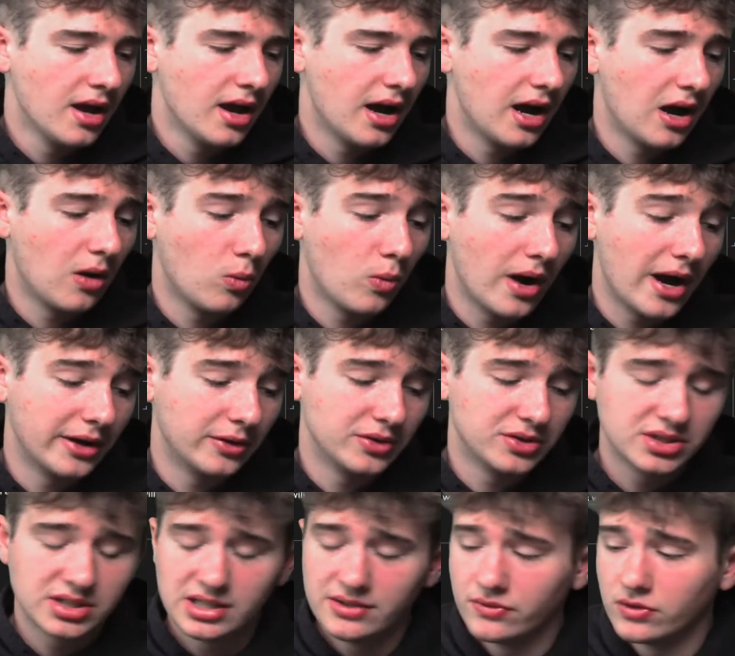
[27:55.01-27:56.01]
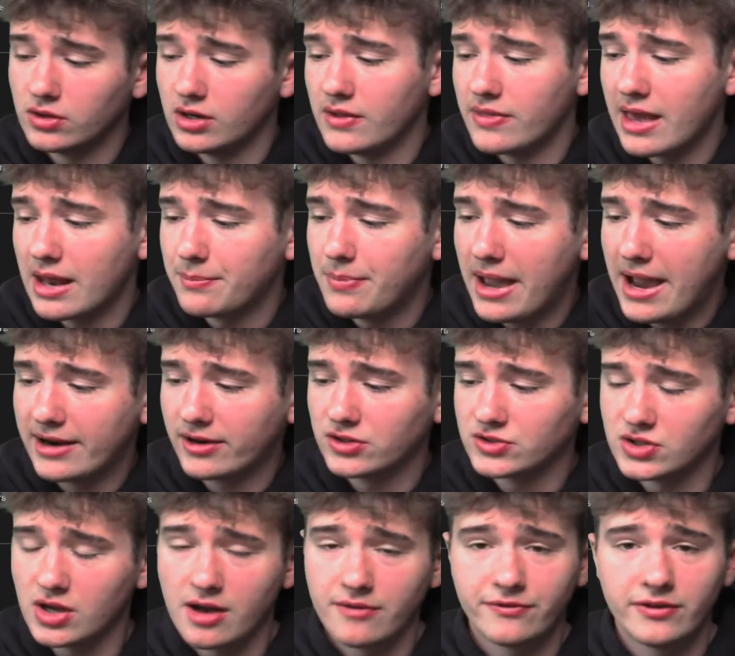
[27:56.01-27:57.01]
wide receiver in that
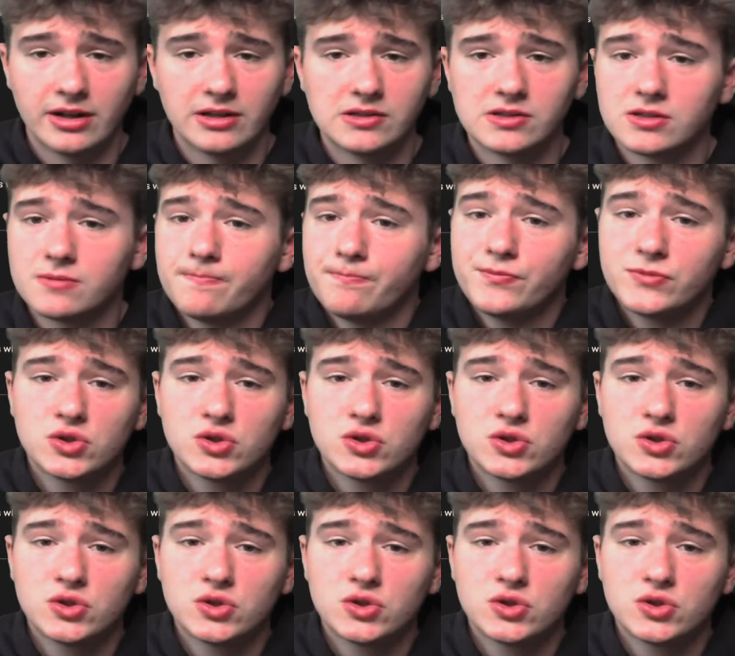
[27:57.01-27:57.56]
Packers offense.